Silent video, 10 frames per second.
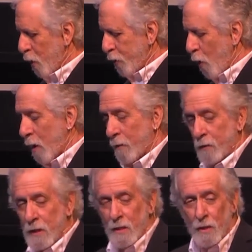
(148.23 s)
thought of
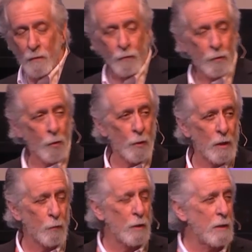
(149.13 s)
teaching for
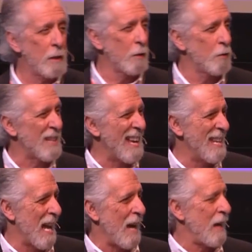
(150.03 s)
33 years and
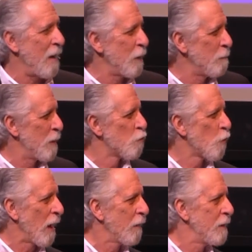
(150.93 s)
not having been
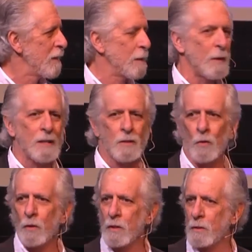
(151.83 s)
relevant to my
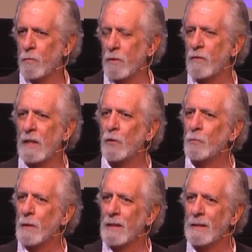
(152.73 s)
students would have killed me.